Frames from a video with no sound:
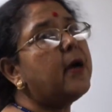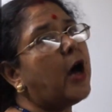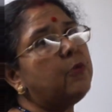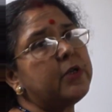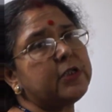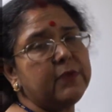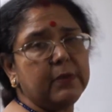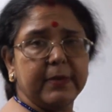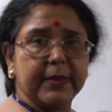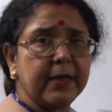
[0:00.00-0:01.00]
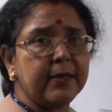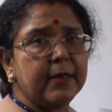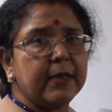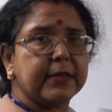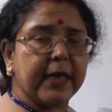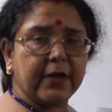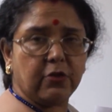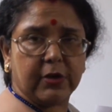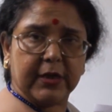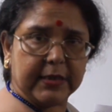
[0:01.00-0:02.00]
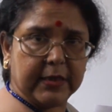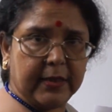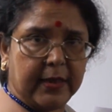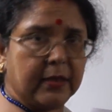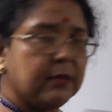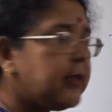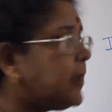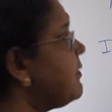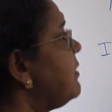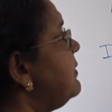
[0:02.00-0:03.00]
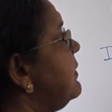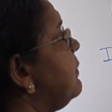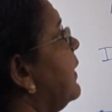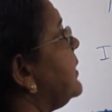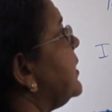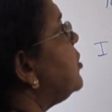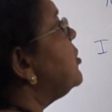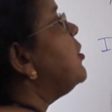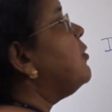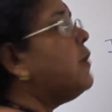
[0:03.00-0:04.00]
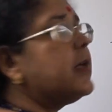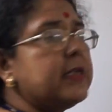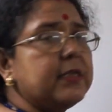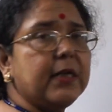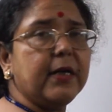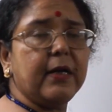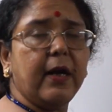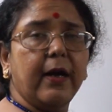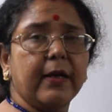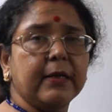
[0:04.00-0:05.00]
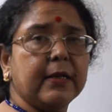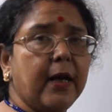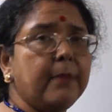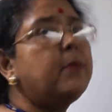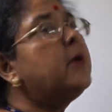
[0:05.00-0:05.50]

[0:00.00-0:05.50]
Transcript: how much will be the shareholders earning? That way we will find out what is the income